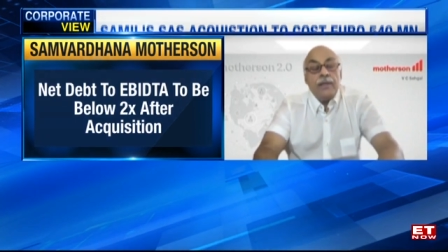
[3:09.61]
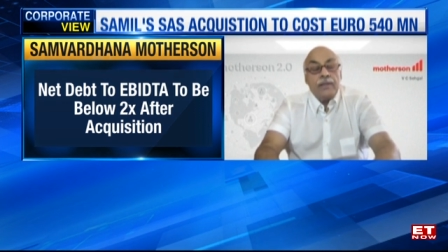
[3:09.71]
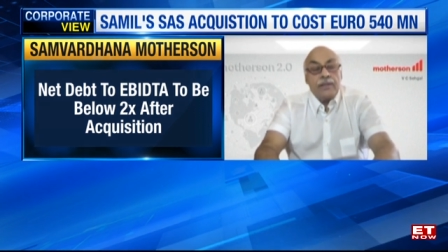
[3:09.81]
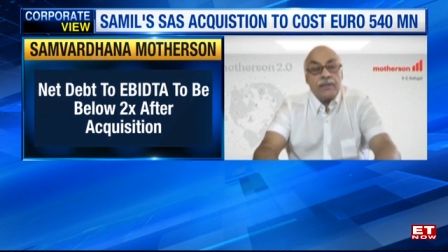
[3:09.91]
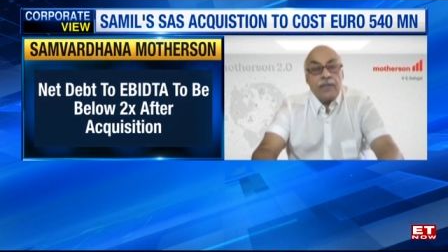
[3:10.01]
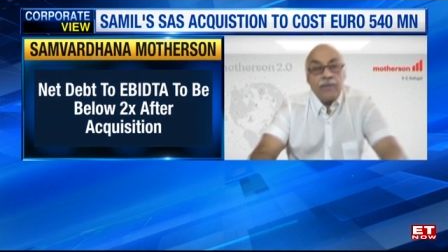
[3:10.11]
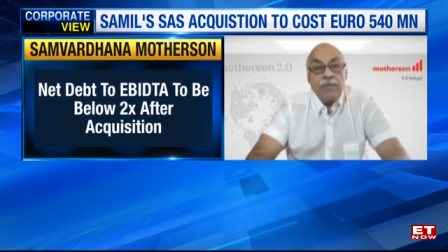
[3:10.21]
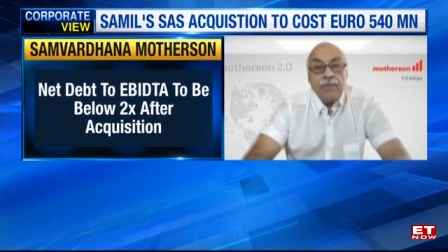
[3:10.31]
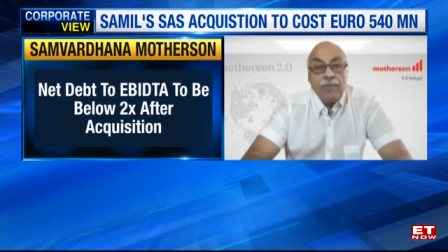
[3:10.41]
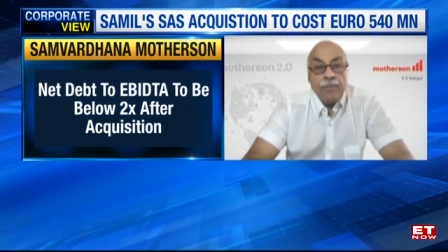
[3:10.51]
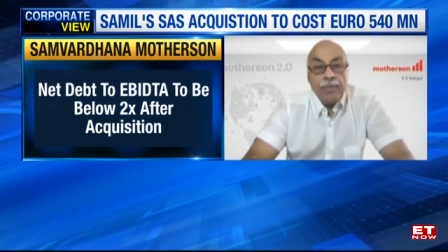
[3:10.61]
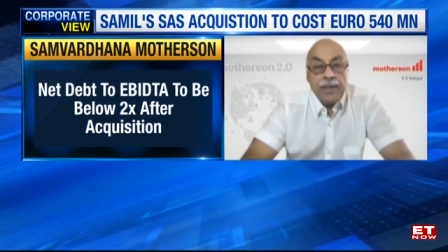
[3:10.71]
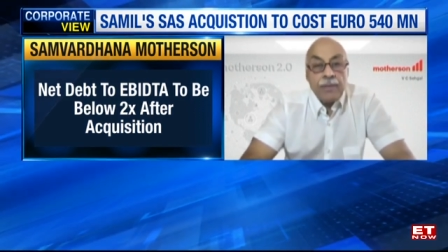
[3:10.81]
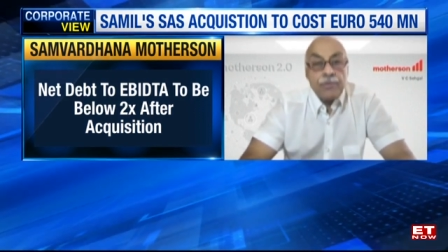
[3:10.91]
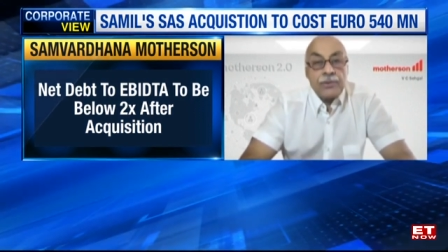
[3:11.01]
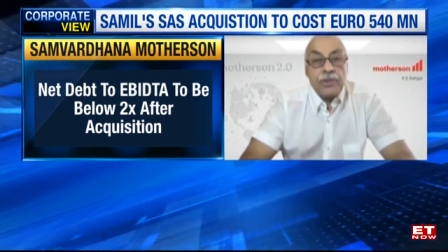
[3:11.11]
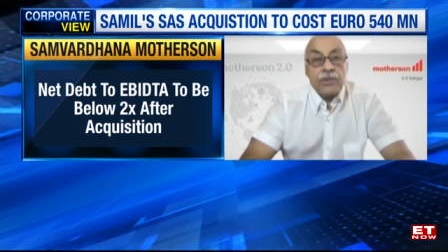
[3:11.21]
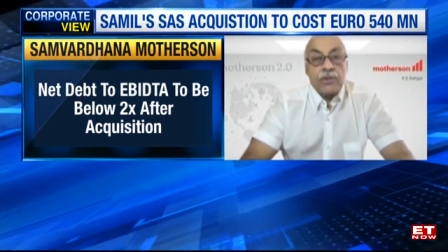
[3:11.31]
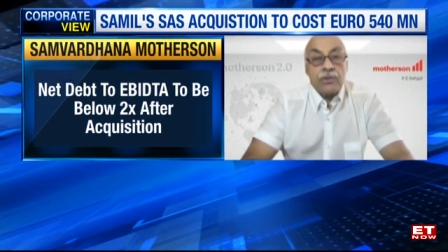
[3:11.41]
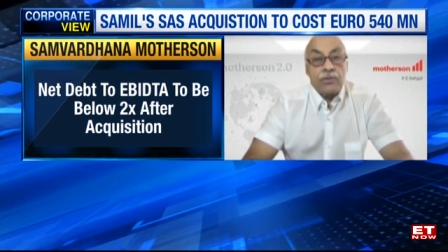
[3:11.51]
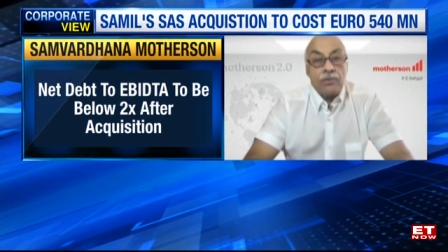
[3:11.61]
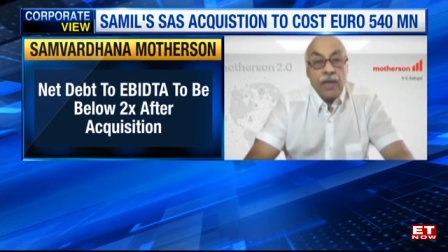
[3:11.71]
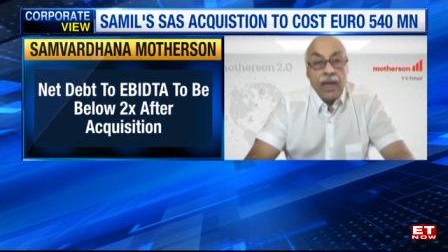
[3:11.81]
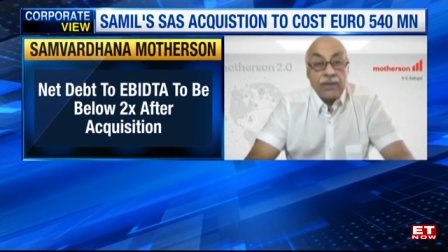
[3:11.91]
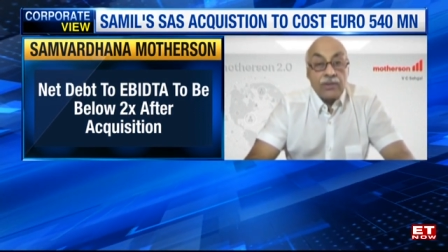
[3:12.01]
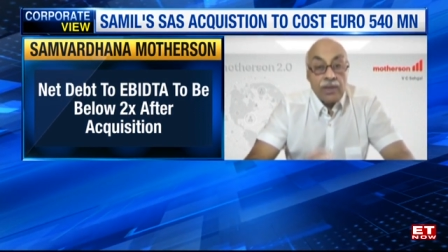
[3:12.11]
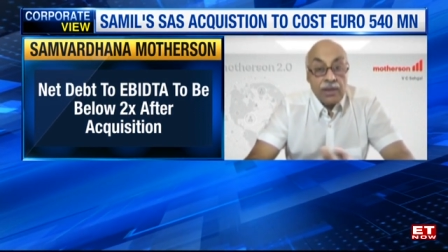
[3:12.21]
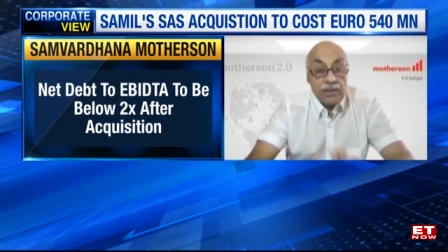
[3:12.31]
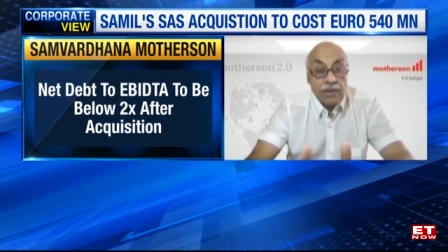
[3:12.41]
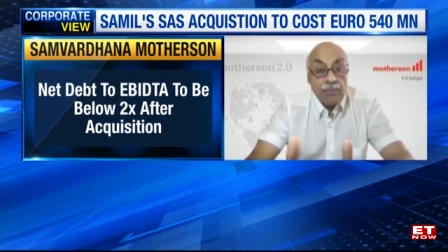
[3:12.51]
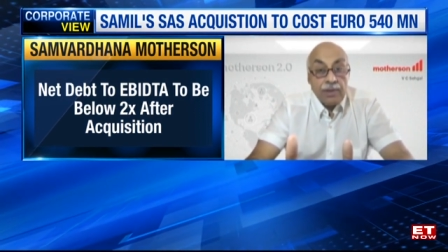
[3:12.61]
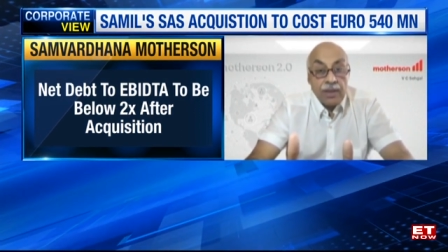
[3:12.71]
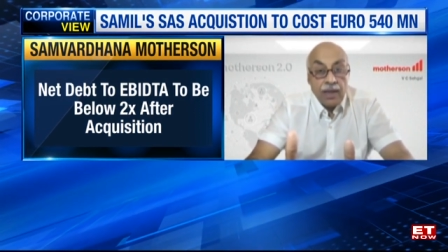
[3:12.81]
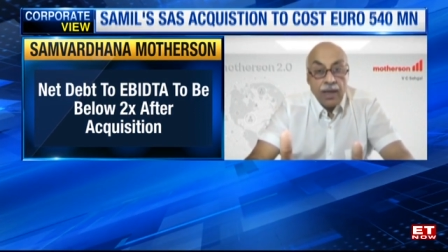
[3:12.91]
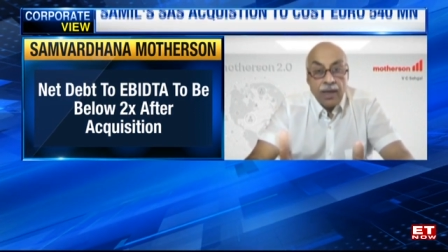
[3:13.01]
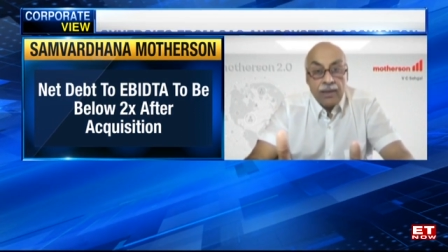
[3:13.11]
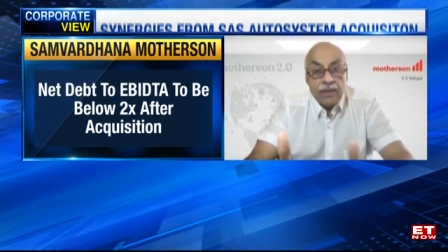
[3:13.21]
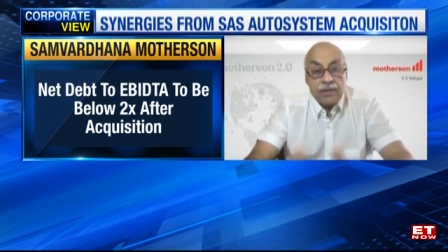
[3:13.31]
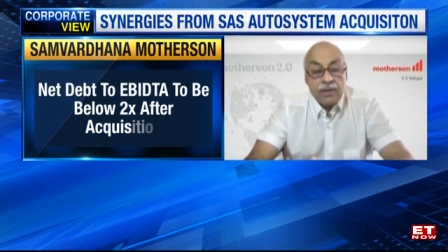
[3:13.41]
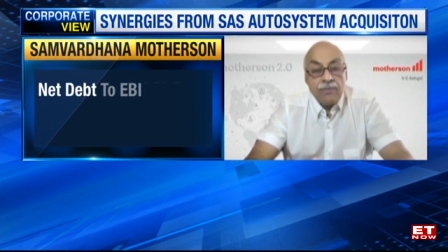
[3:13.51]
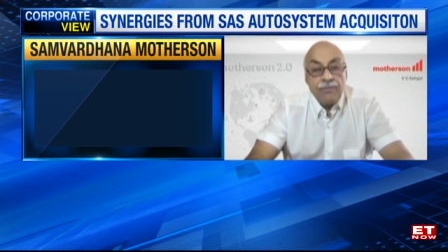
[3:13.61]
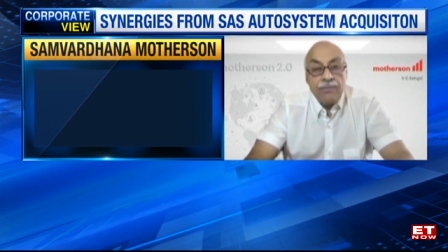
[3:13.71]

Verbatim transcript: this thing, we will be in a position to actually assemble the car itself.